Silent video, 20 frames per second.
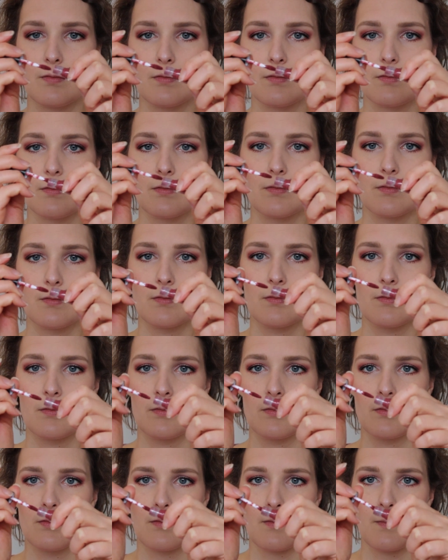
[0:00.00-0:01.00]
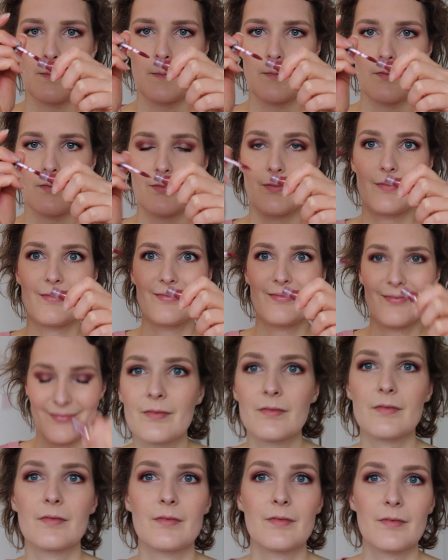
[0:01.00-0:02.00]
Velvet in the color Pin
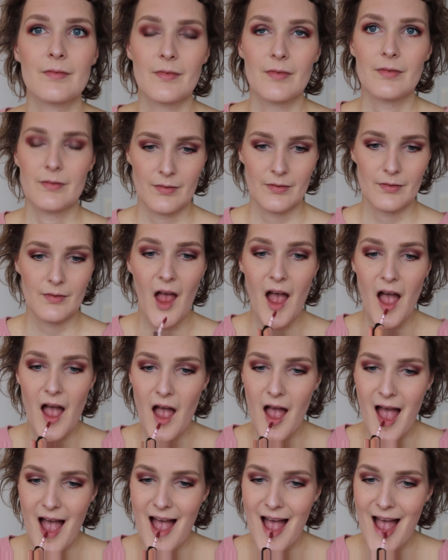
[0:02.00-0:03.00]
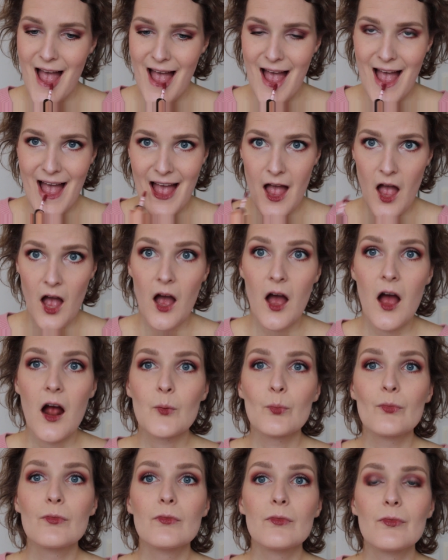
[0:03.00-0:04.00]
Up. I love
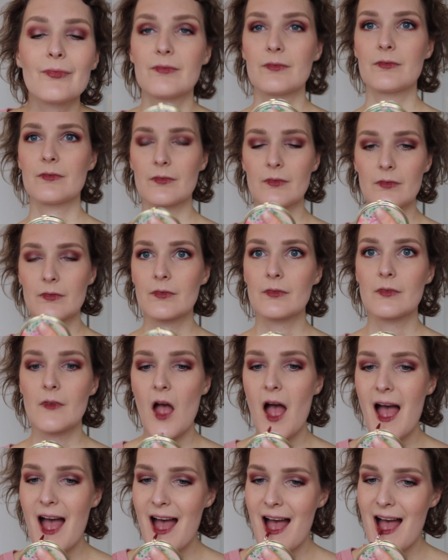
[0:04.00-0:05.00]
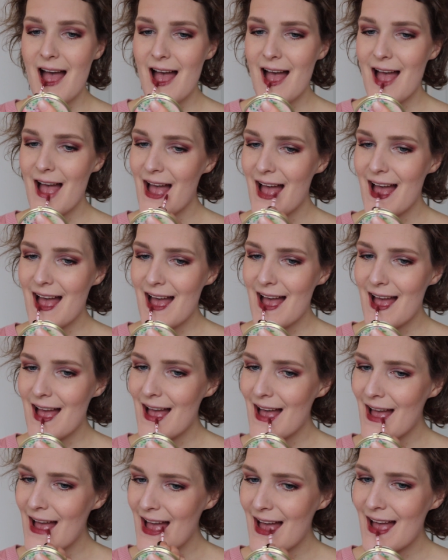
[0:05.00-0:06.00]
this liquid lipstick. It's easy
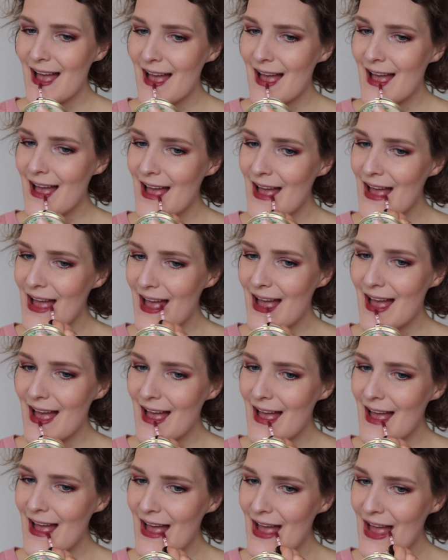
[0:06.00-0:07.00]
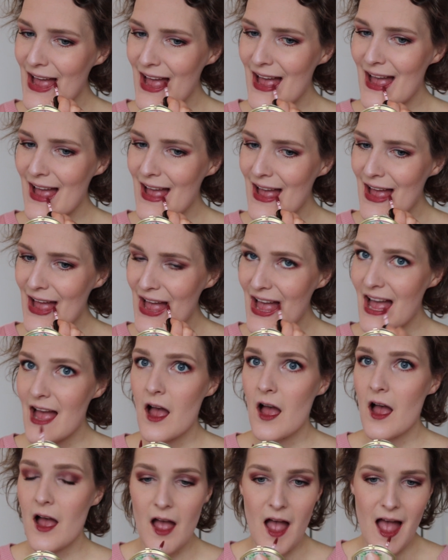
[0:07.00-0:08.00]
to put on. It's
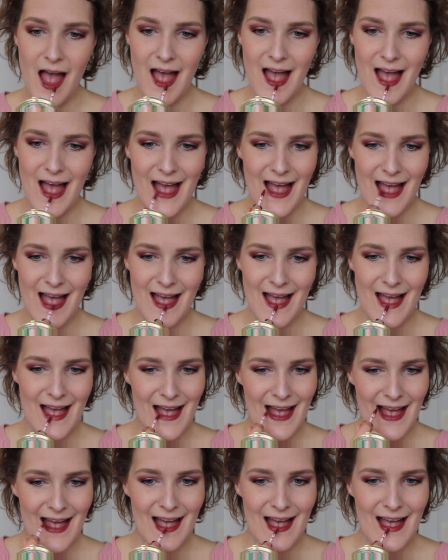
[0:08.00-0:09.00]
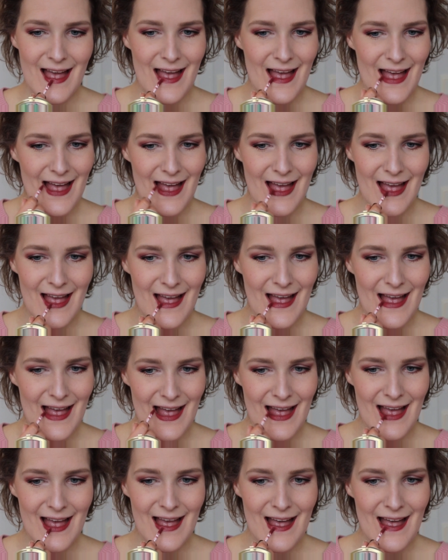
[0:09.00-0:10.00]
very comfortable on the lip.
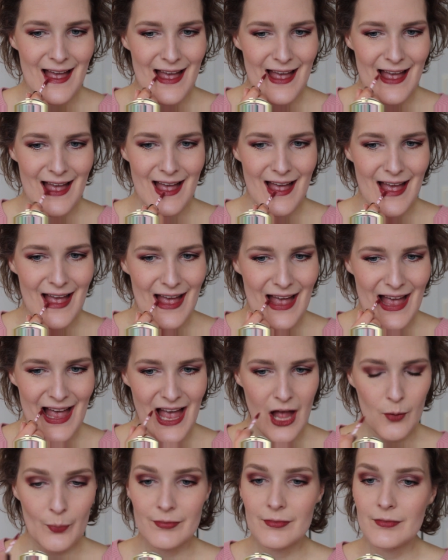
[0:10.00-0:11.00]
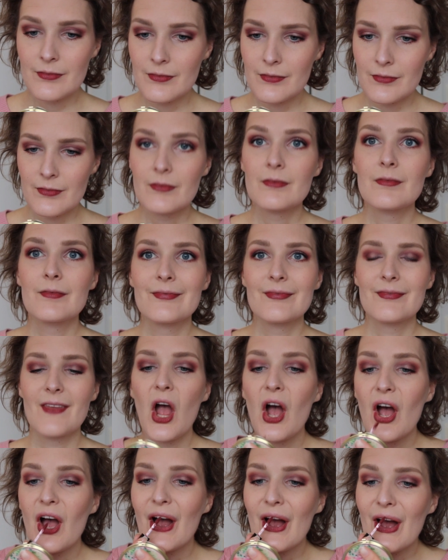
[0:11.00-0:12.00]
It stays put, it doesn't transfer,
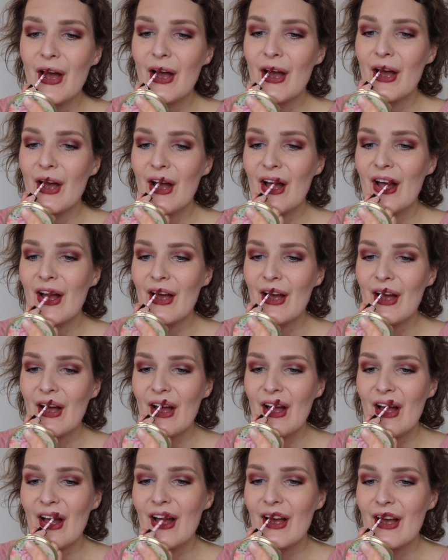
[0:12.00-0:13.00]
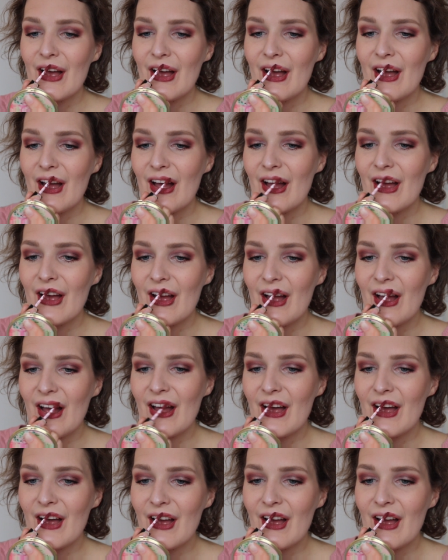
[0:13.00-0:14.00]
and it's kiss proof, so what's
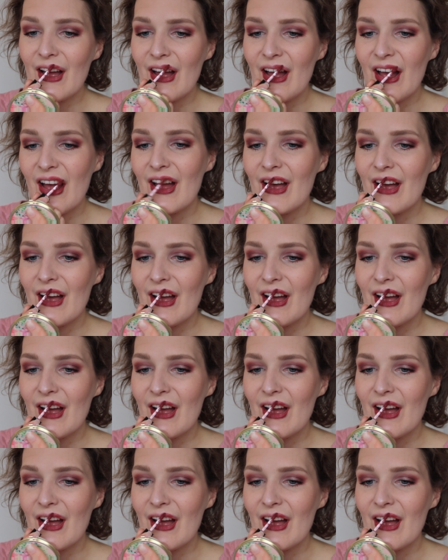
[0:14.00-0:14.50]
not to love?